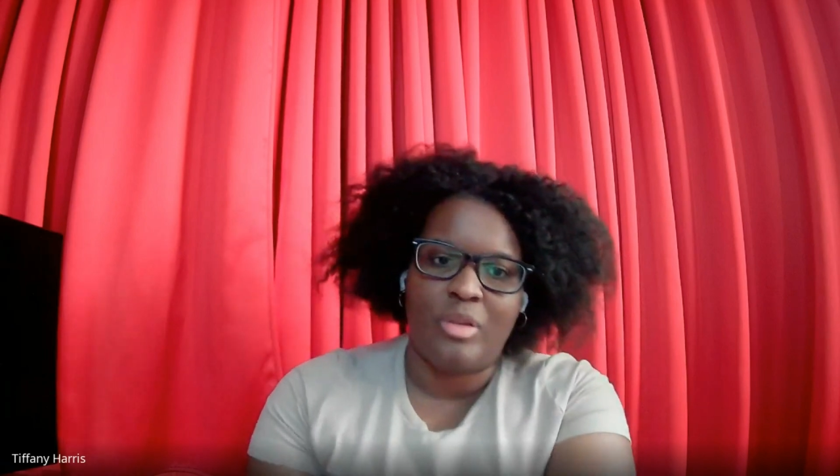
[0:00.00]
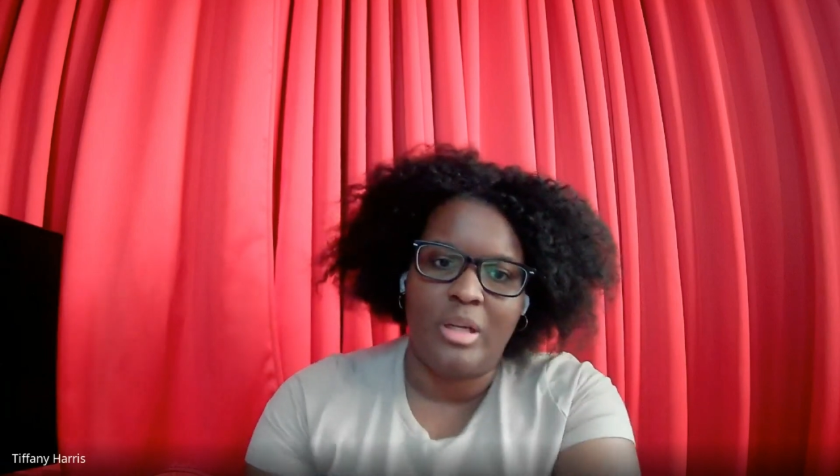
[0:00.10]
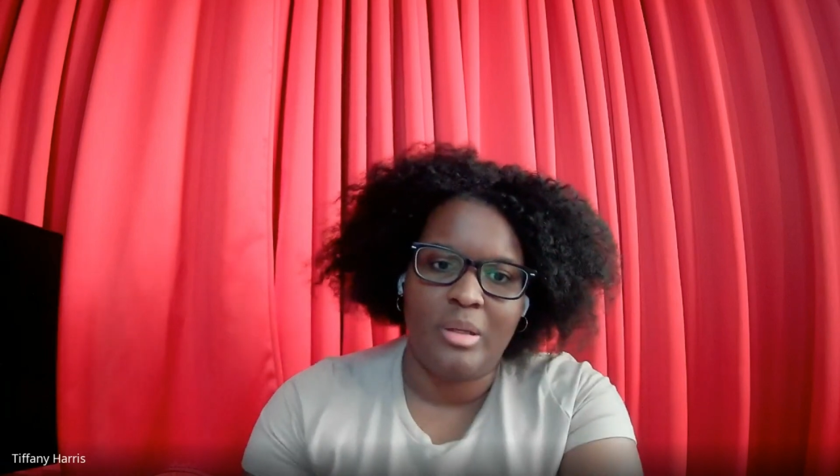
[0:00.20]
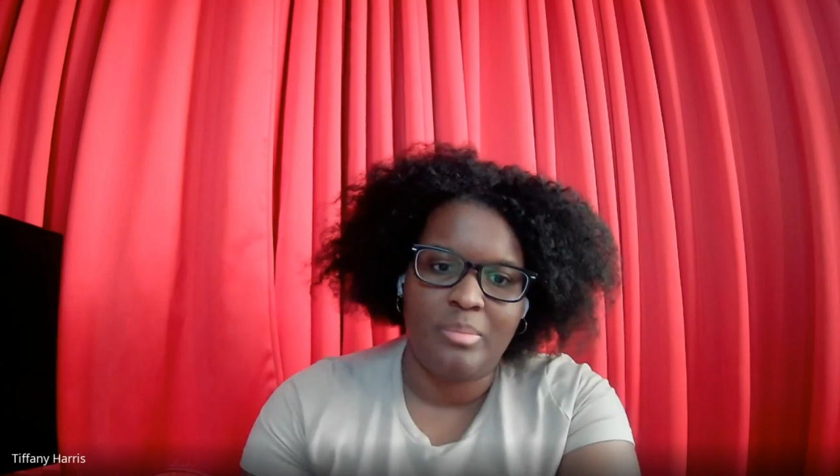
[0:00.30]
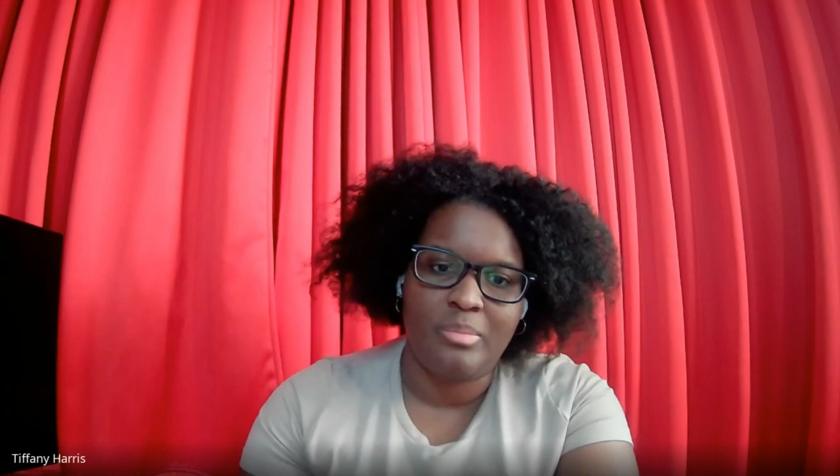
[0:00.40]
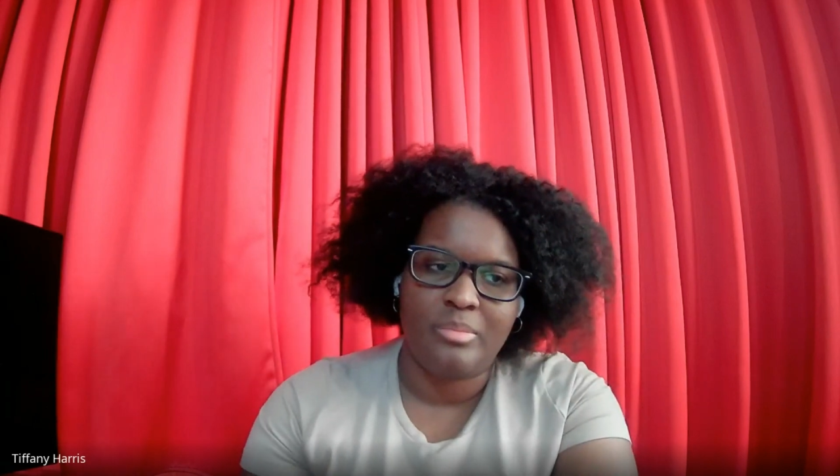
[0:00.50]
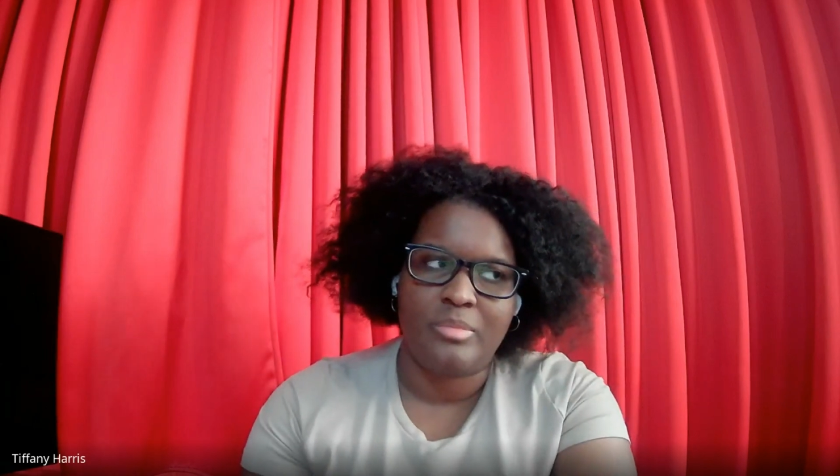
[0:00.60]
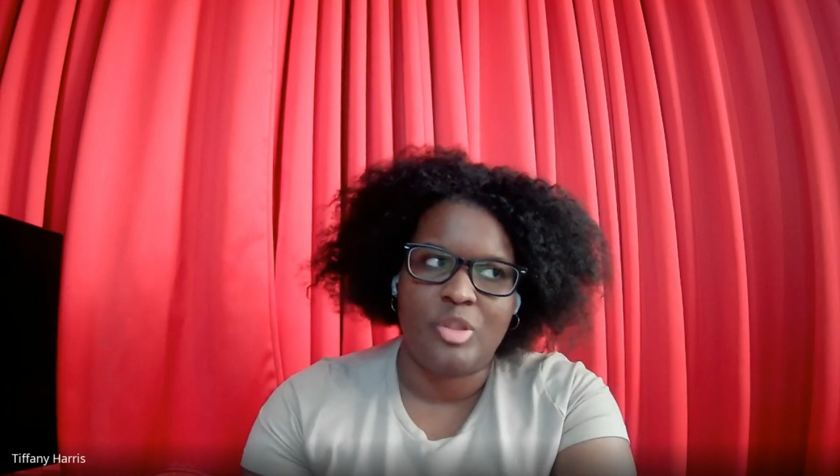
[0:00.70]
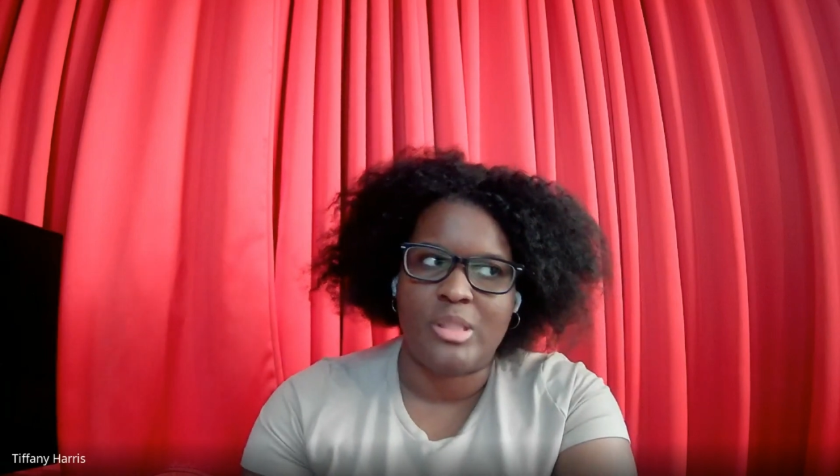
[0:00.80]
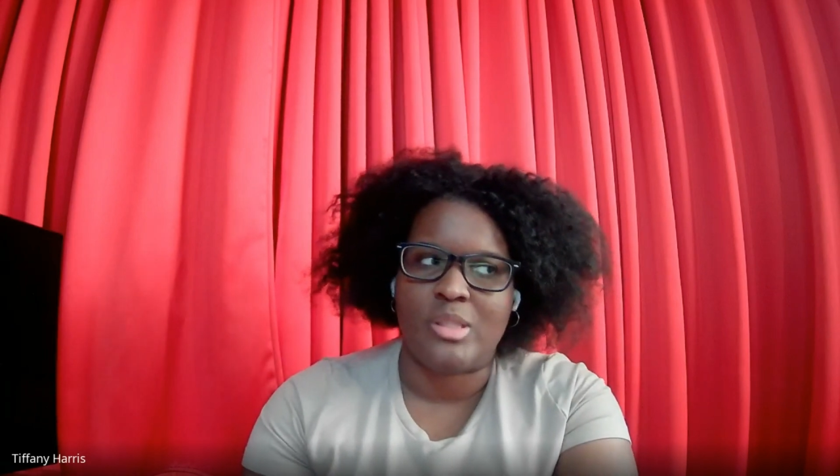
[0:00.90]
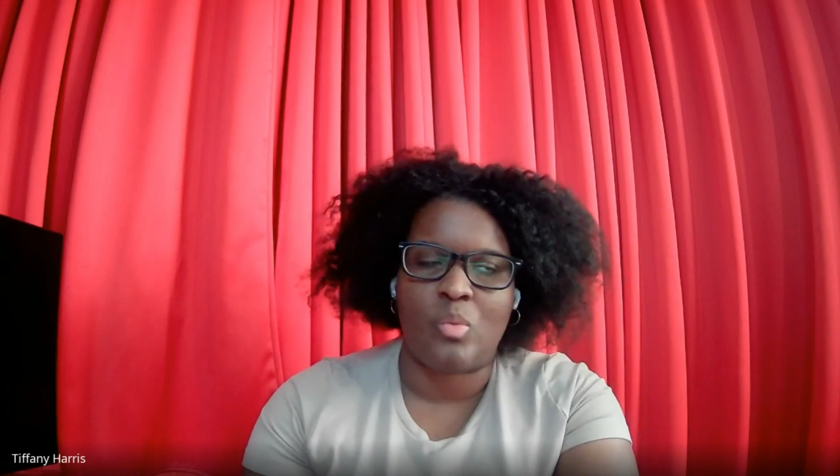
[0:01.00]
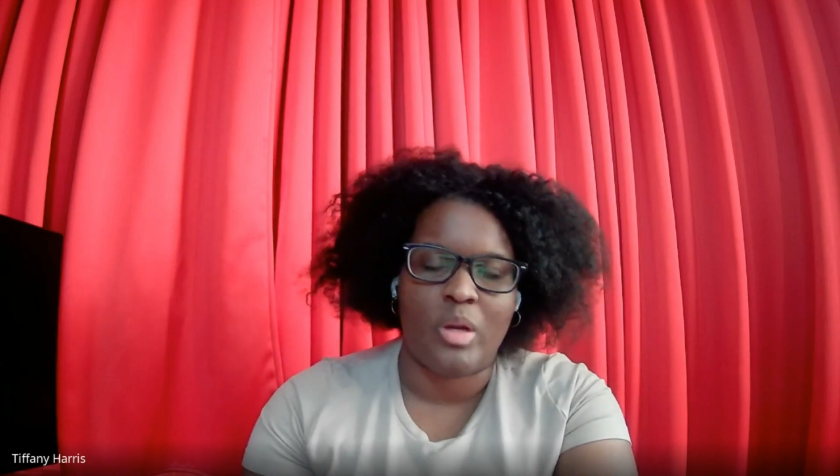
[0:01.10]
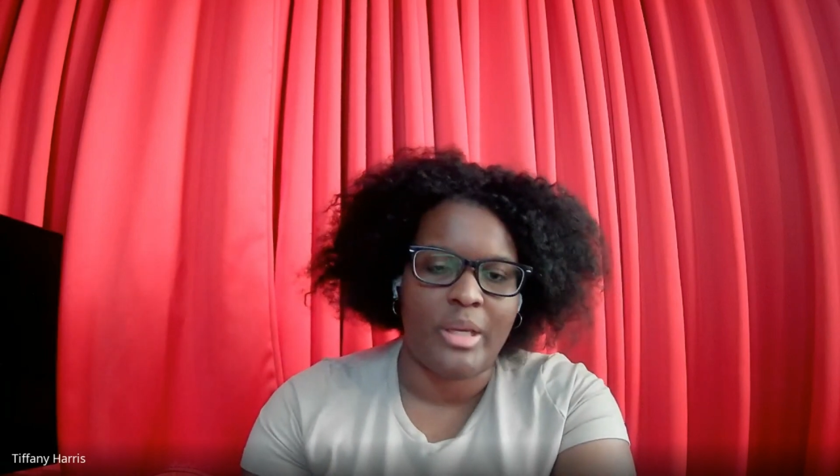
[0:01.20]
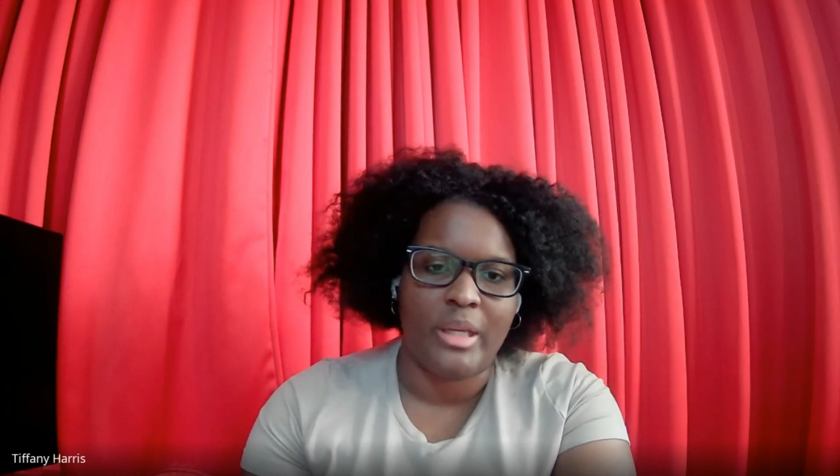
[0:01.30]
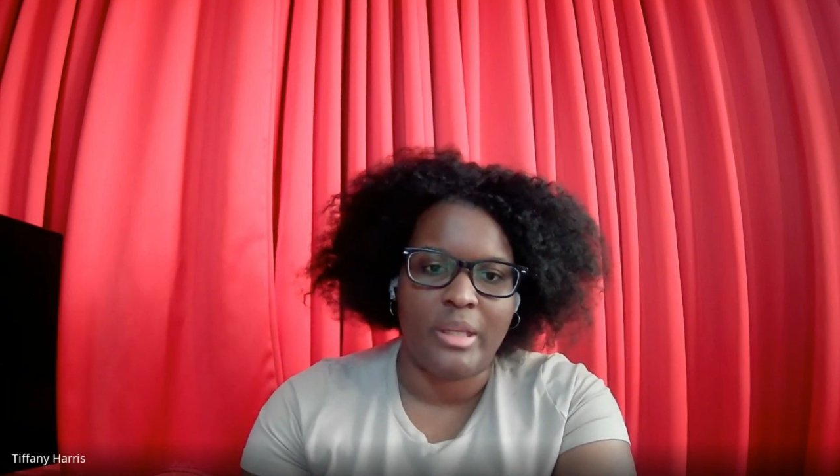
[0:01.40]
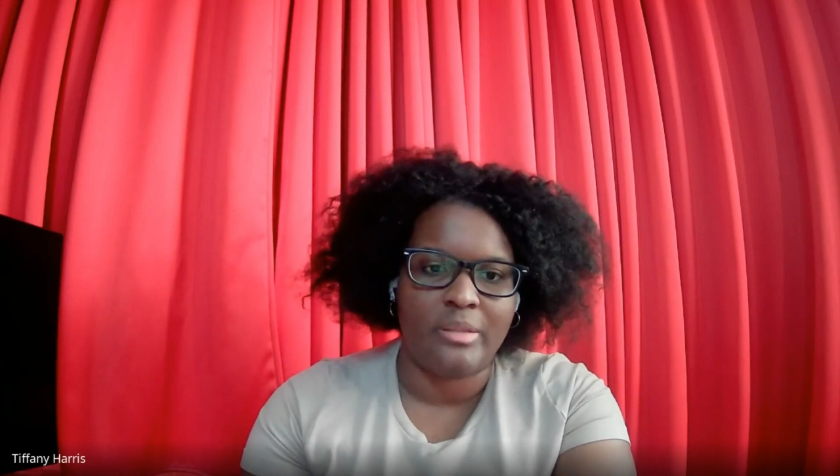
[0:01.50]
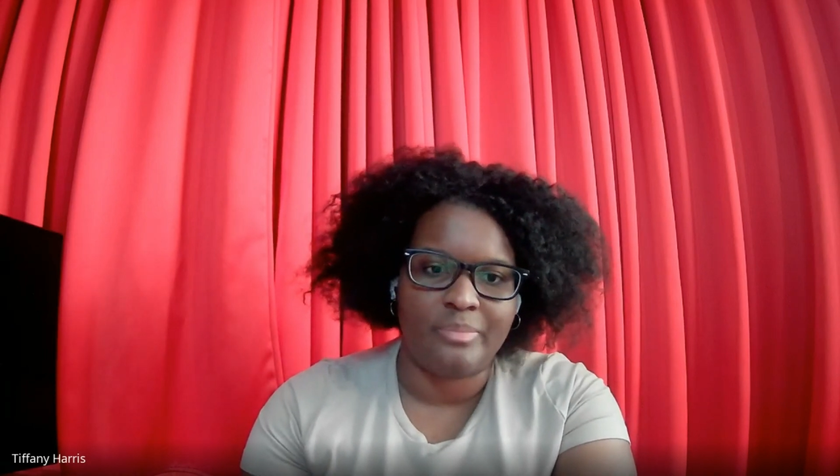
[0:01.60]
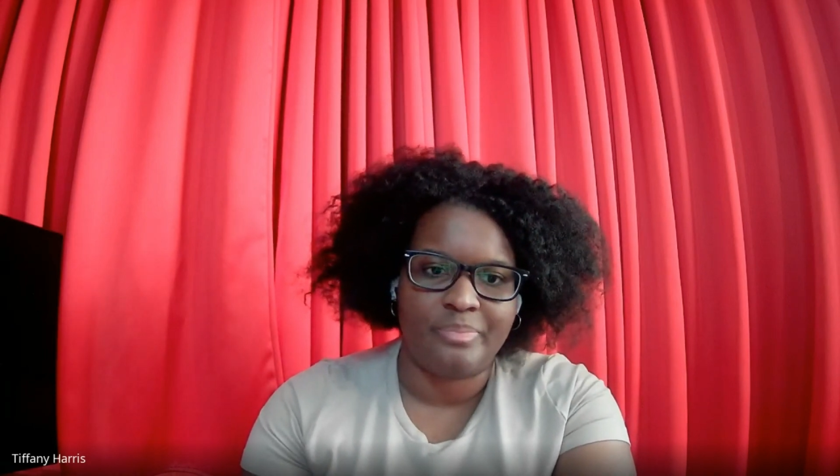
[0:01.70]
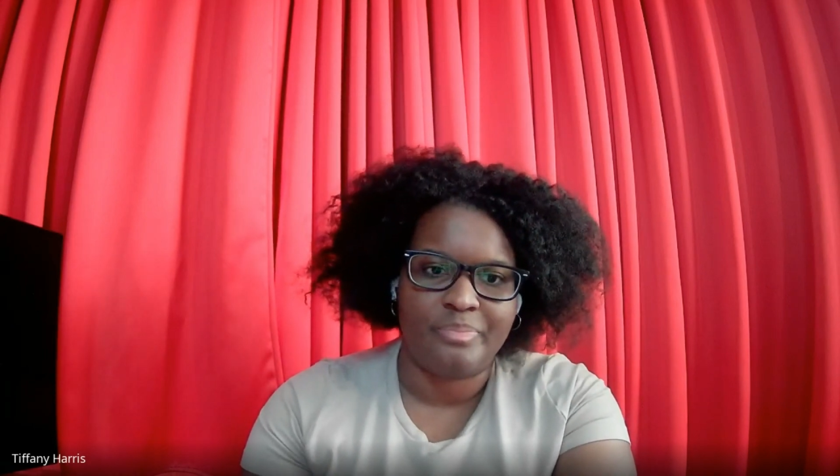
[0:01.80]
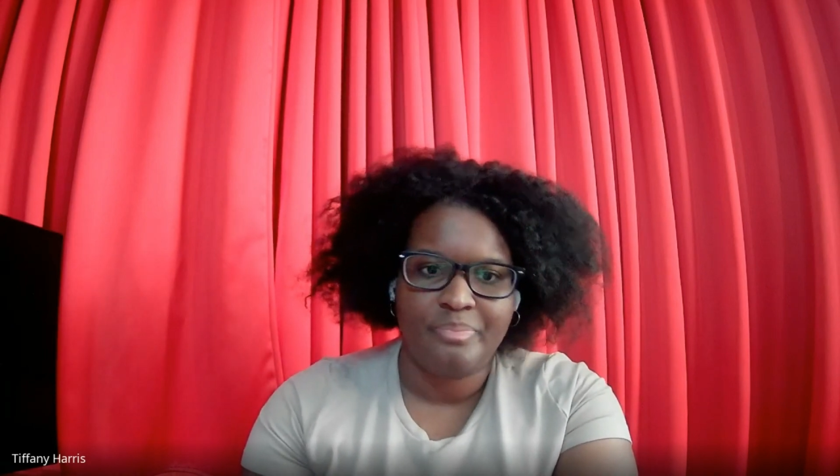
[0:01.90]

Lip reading: from just working?